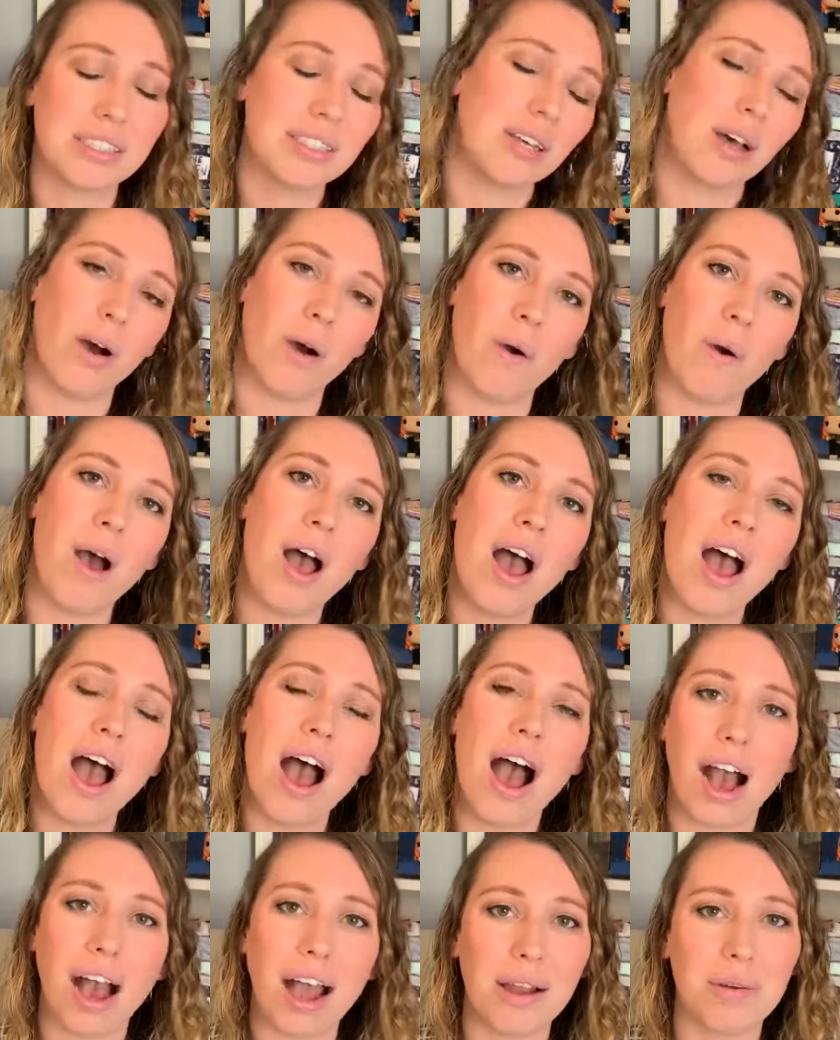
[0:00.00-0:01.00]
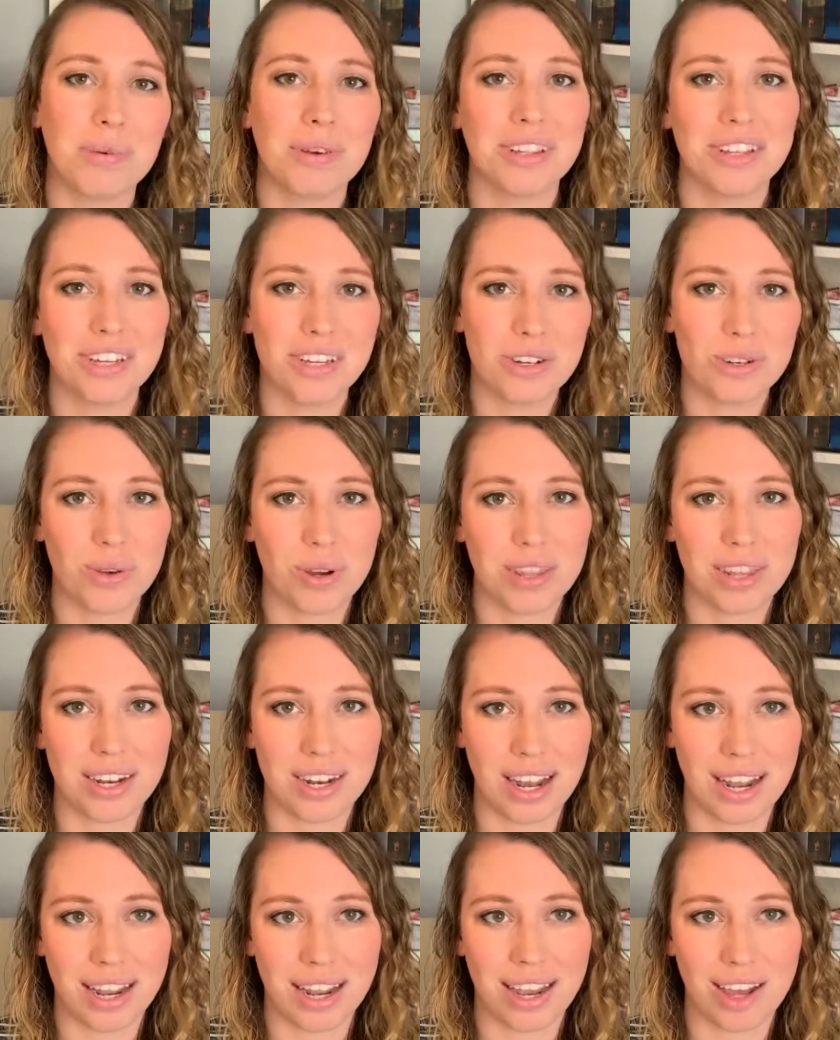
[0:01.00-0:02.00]
So I really enjoyed The
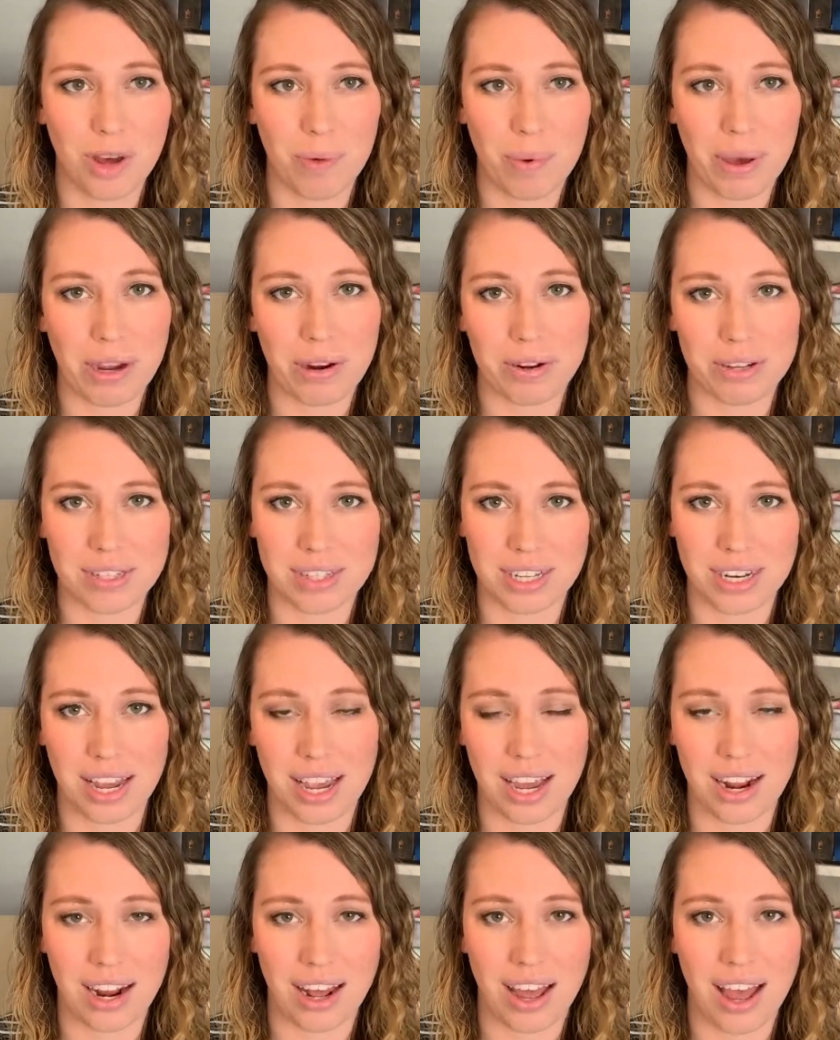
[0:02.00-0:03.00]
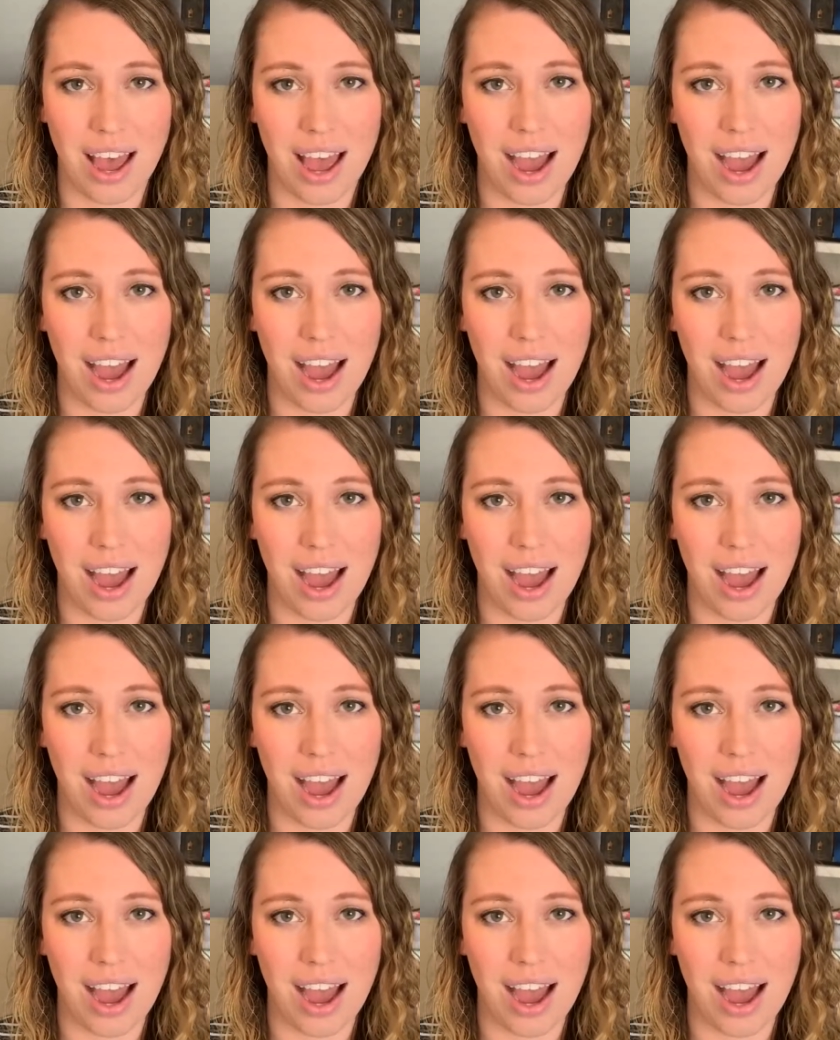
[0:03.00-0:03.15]
Nightingale by Kristen Hanna.